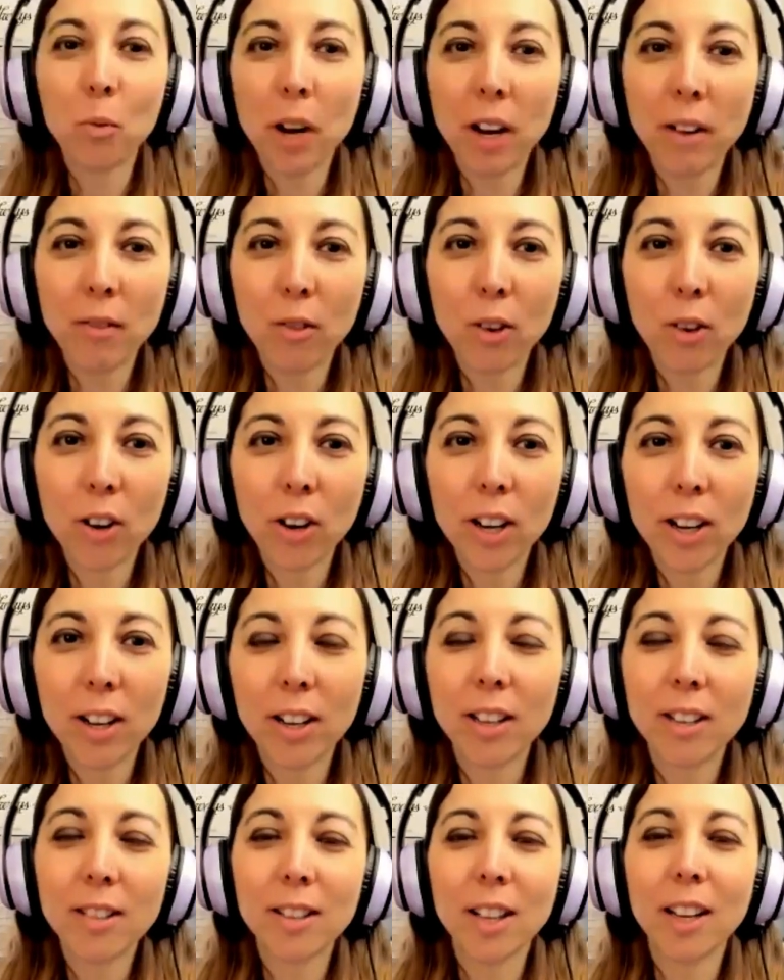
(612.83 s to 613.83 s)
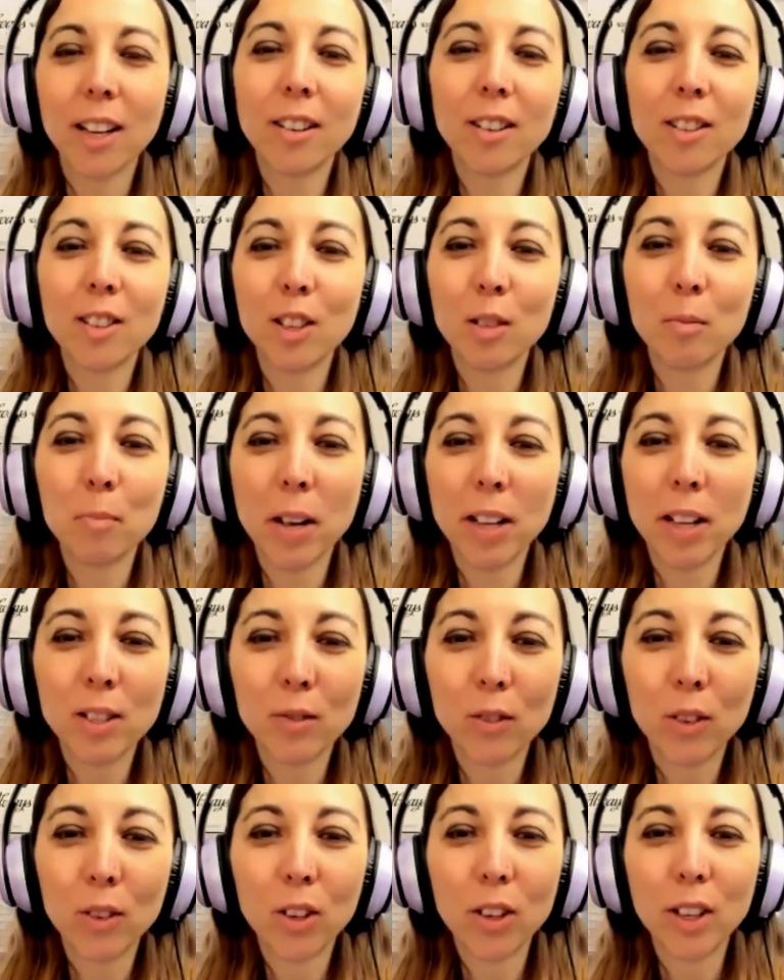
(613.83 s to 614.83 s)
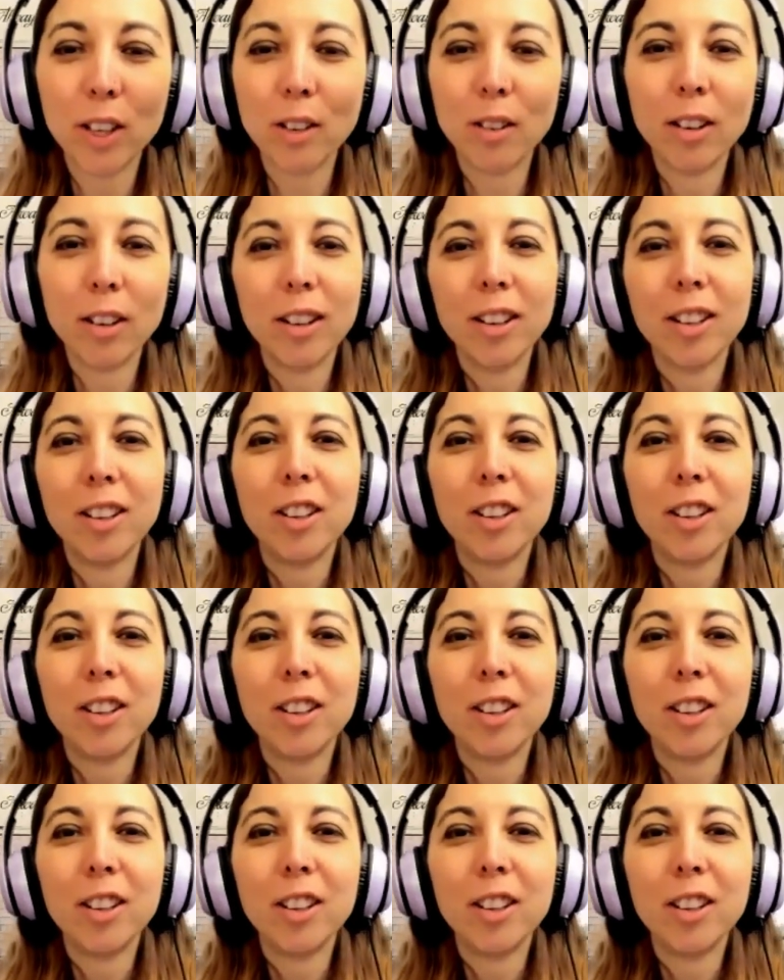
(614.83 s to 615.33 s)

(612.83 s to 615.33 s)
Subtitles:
to wait for it, and it's like suspenseful, and